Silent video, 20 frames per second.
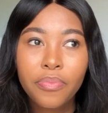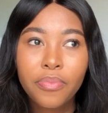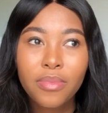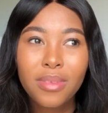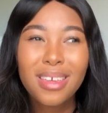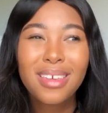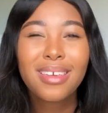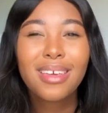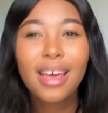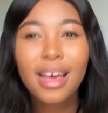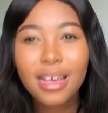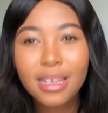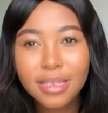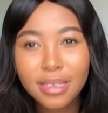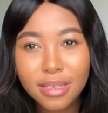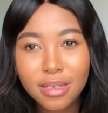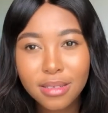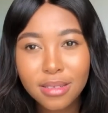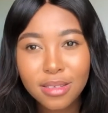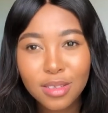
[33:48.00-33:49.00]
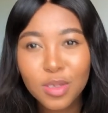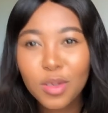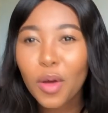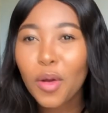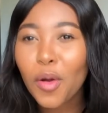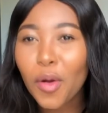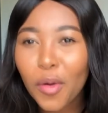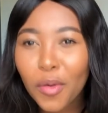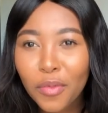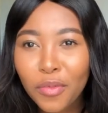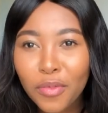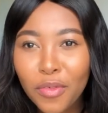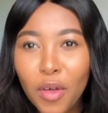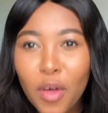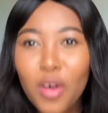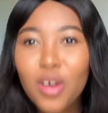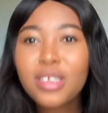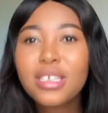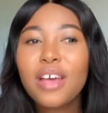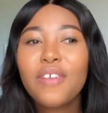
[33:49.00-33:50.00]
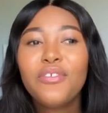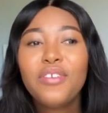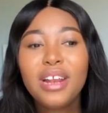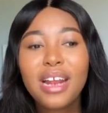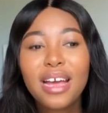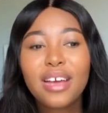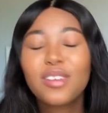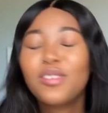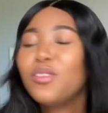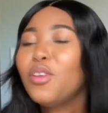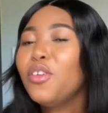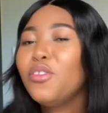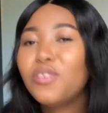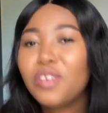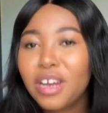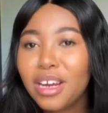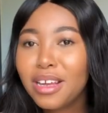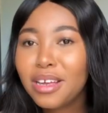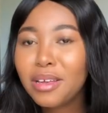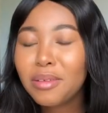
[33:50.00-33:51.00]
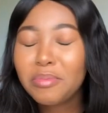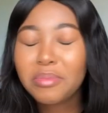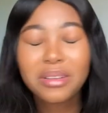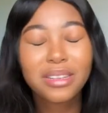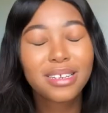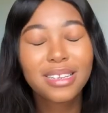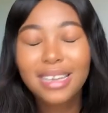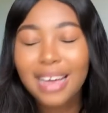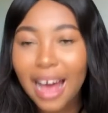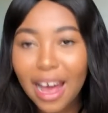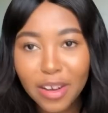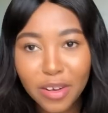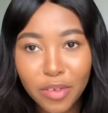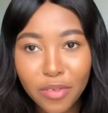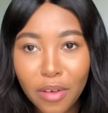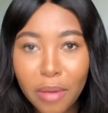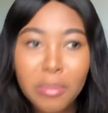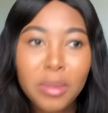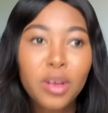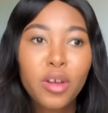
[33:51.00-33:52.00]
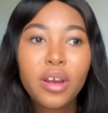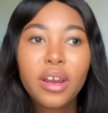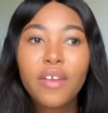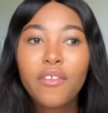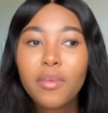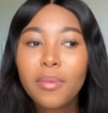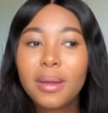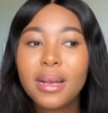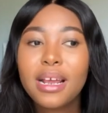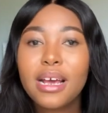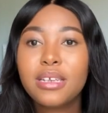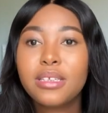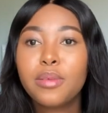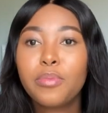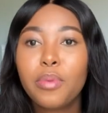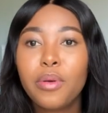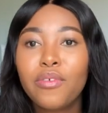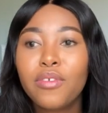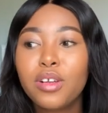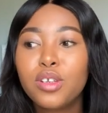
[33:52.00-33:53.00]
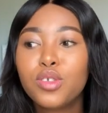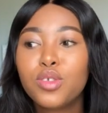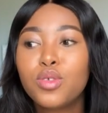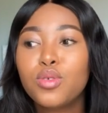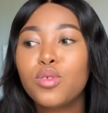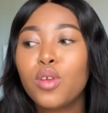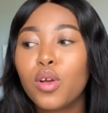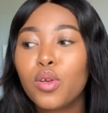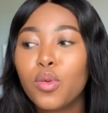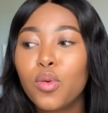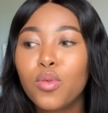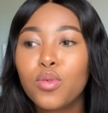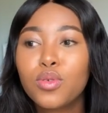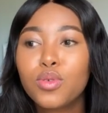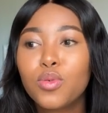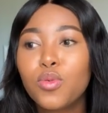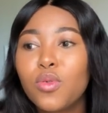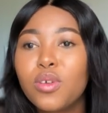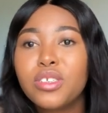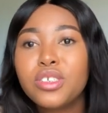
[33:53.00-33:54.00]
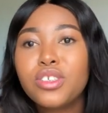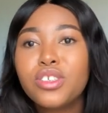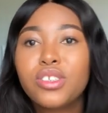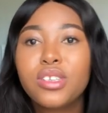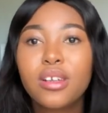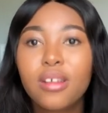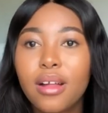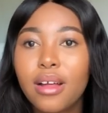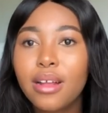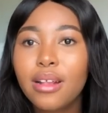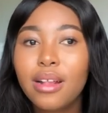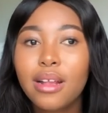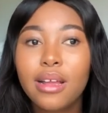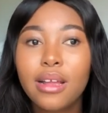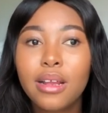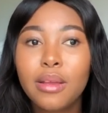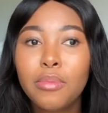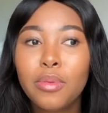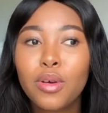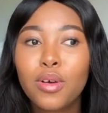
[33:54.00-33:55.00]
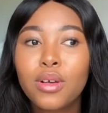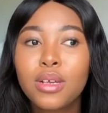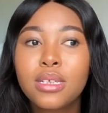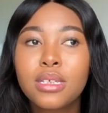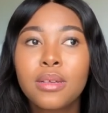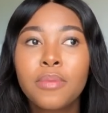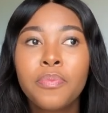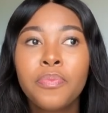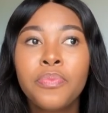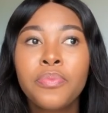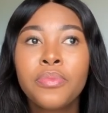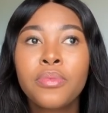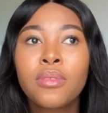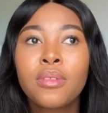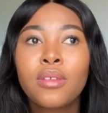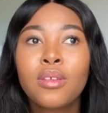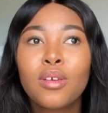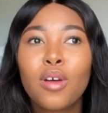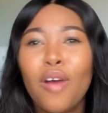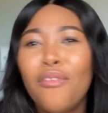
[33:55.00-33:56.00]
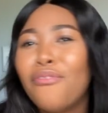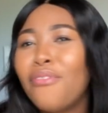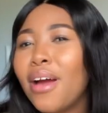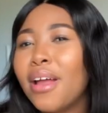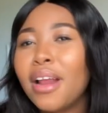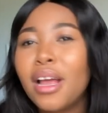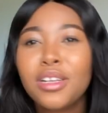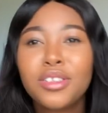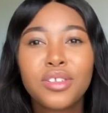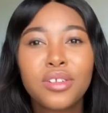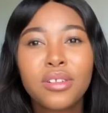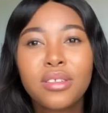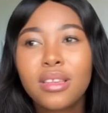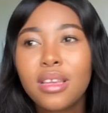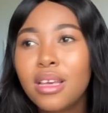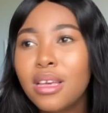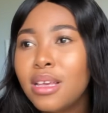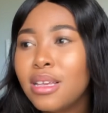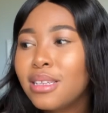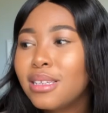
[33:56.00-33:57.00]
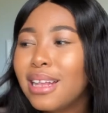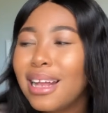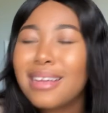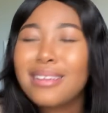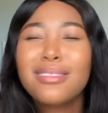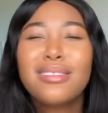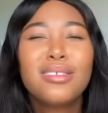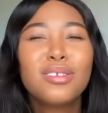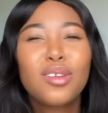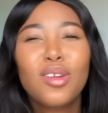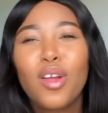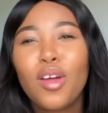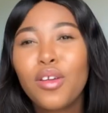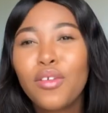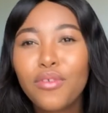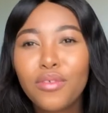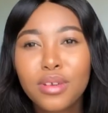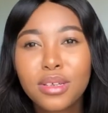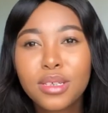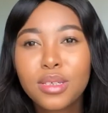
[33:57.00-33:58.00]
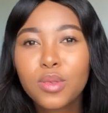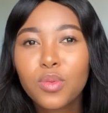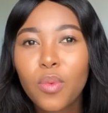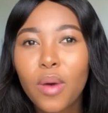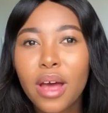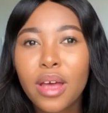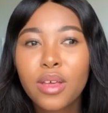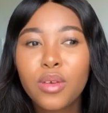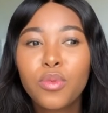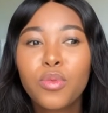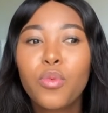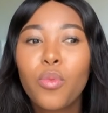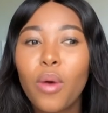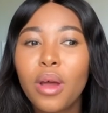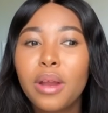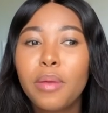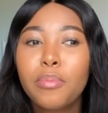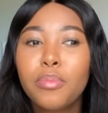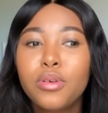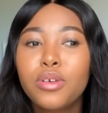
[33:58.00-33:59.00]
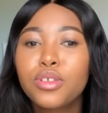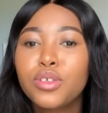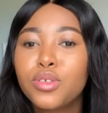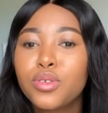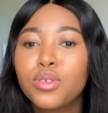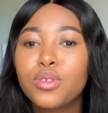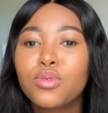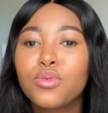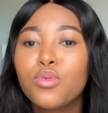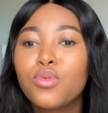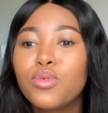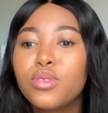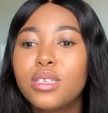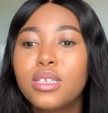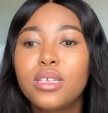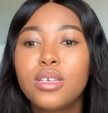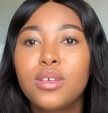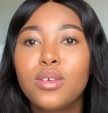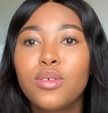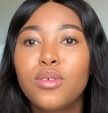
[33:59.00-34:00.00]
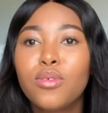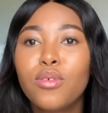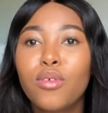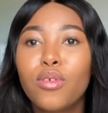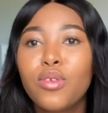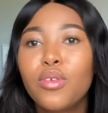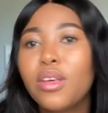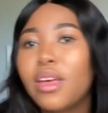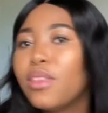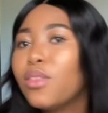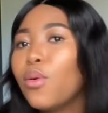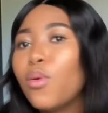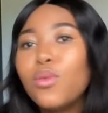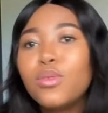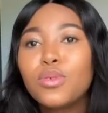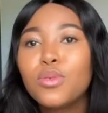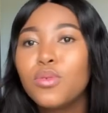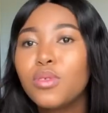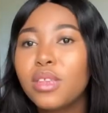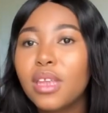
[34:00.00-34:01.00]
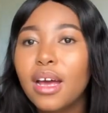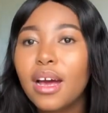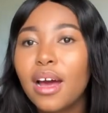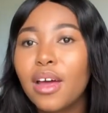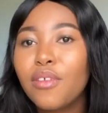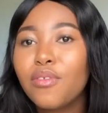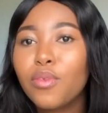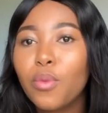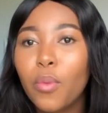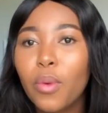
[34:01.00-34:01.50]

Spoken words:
Yes, sort of, because I feel like not really, but kind of. I mean, not everybody has the privilege to not go to school and just chill in Gleany because of financial thingies. Like there's a lot of reasons why you would want to push Wuti, you get the whole school thing out of the way.